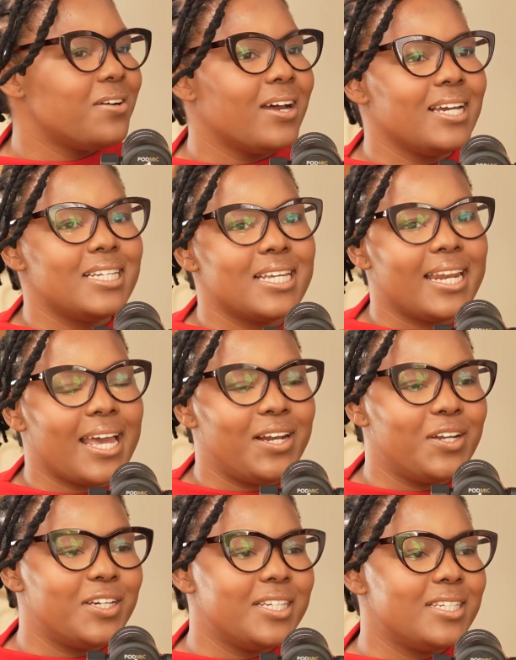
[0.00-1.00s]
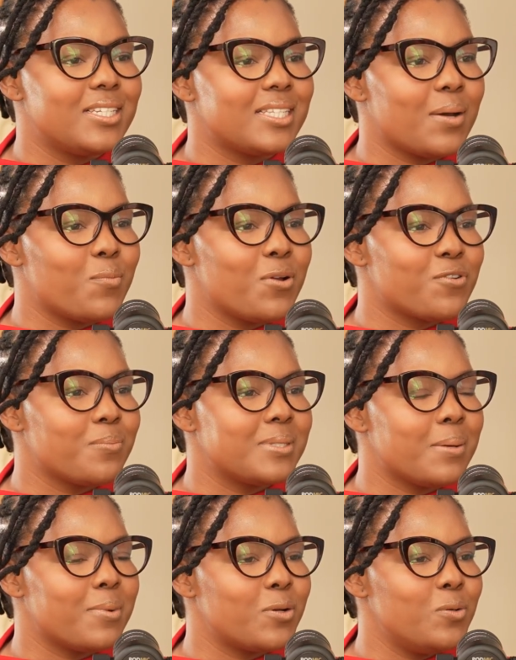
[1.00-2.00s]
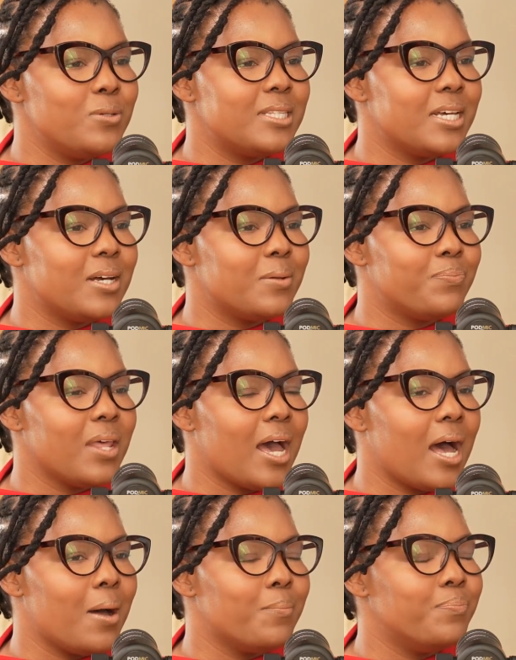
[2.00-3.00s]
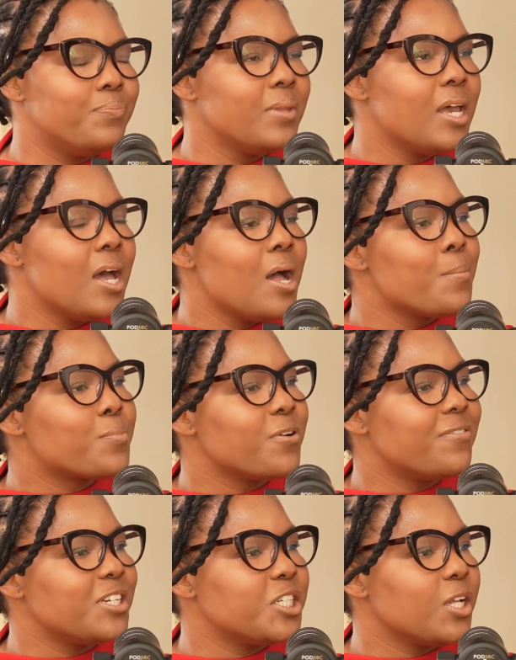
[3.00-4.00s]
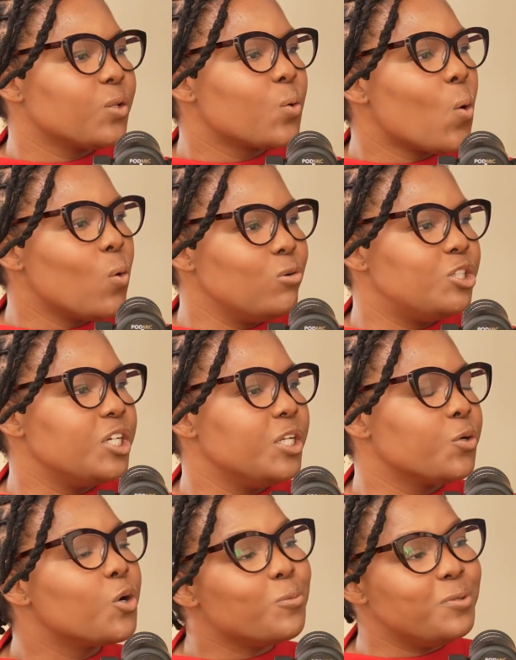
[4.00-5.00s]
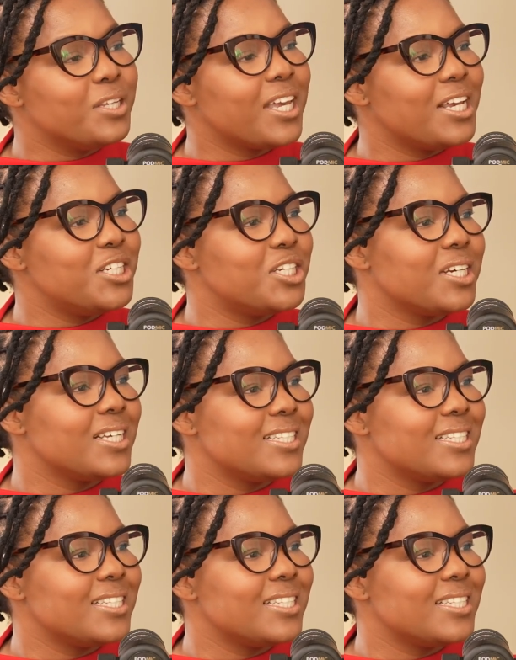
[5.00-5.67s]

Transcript: Right. And I learned somewhere from somebody who's a professional coach in communication.